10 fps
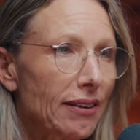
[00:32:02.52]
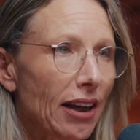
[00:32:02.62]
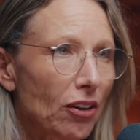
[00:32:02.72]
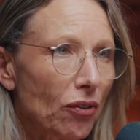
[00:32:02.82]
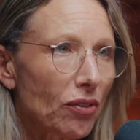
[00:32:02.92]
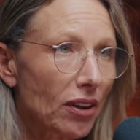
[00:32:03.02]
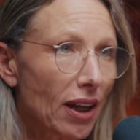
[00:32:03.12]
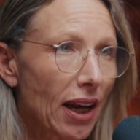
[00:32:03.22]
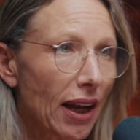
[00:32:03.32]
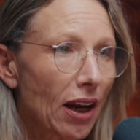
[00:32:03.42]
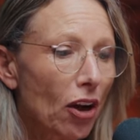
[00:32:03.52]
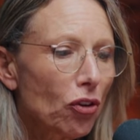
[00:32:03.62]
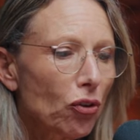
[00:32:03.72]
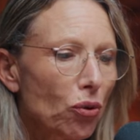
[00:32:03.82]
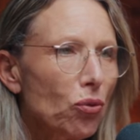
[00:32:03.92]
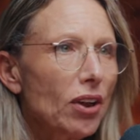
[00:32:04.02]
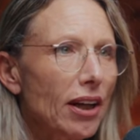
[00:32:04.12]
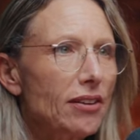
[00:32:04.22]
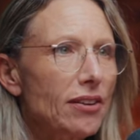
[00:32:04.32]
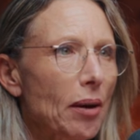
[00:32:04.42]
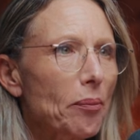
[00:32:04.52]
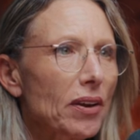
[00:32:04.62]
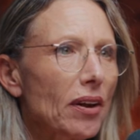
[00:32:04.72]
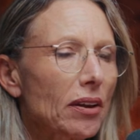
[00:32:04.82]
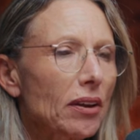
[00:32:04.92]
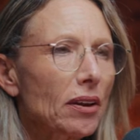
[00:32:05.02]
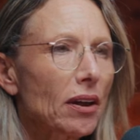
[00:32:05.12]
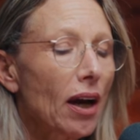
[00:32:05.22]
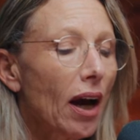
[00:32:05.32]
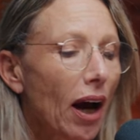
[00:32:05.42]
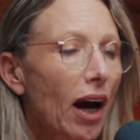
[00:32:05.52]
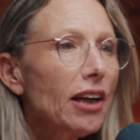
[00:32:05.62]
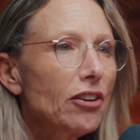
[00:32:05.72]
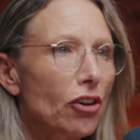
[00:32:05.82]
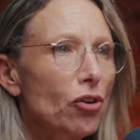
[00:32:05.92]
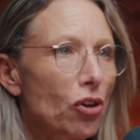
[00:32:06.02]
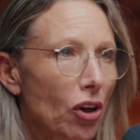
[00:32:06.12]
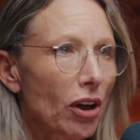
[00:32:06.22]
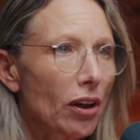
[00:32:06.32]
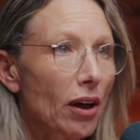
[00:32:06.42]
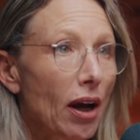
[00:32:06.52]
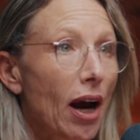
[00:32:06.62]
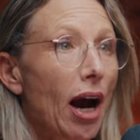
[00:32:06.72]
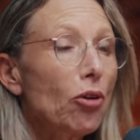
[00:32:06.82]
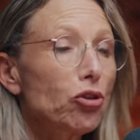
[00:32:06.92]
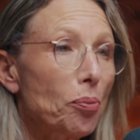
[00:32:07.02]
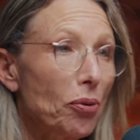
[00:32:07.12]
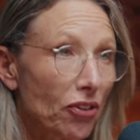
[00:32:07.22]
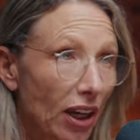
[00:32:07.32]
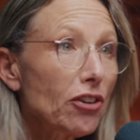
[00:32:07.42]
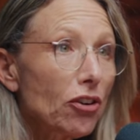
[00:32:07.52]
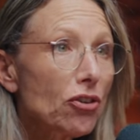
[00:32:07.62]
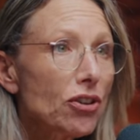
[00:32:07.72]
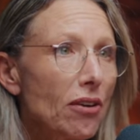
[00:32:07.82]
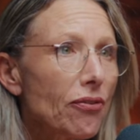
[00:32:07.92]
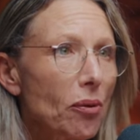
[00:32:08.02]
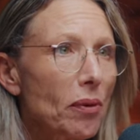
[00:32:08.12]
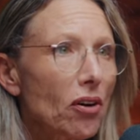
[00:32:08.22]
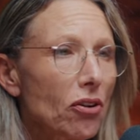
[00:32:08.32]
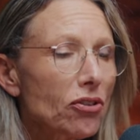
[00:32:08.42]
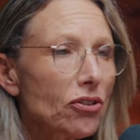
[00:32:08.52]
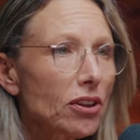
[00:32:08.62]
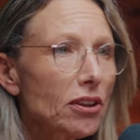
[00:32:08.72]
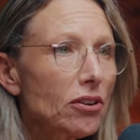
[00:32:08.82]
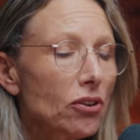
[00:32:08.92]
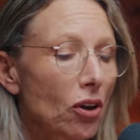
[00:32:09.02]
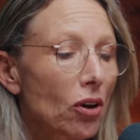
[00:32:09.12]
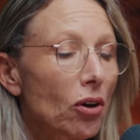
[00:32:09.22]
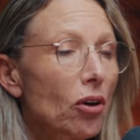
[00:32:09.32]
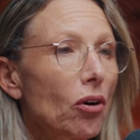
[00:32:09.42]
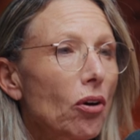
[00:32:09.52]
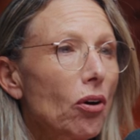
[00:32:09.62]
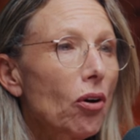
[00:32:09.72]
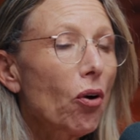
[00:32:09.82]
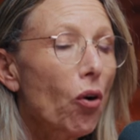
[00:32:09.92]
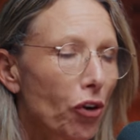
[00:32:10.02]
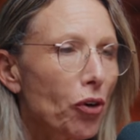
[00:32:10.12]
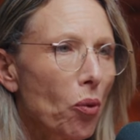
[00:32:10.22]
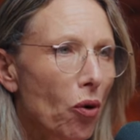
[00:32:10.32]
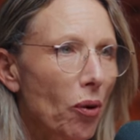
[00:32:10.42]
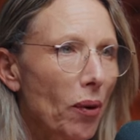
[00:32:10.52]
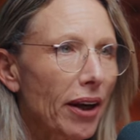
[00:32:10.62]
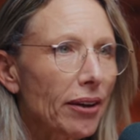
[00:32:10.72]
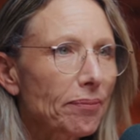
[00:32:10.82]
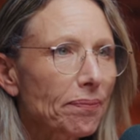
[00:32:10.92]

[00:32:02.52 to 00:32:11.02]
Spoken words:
at the end of the day, two things can be done. Either you learn how to protect yourself from a narcissist or you walk away.